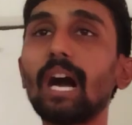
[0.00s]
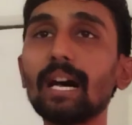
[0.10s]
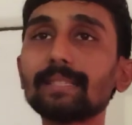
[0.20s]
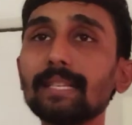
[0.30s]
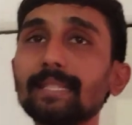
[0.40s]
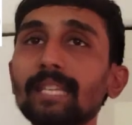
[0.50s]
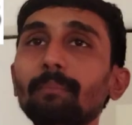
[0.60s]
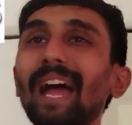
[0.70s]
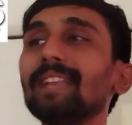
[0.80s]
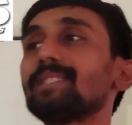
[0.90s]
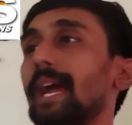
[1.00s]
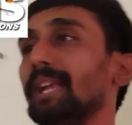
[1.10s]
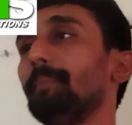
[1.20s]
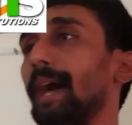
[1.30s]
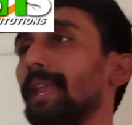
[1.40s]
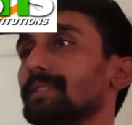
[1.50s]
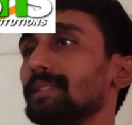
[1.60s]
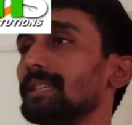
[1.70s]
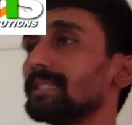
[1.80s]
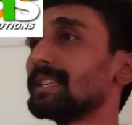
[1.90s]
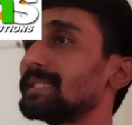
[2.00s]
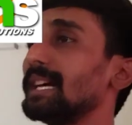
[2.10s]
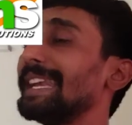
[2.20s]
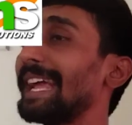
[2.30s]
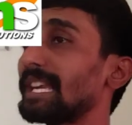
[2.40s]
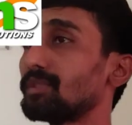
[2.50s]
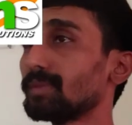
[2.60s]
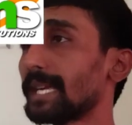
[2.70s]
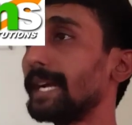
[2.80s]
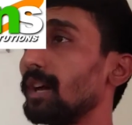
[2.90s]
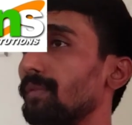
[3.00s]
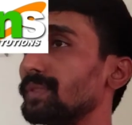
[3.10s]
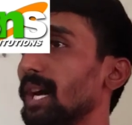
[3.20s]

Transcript: caste system and child marriage. This is the negative side of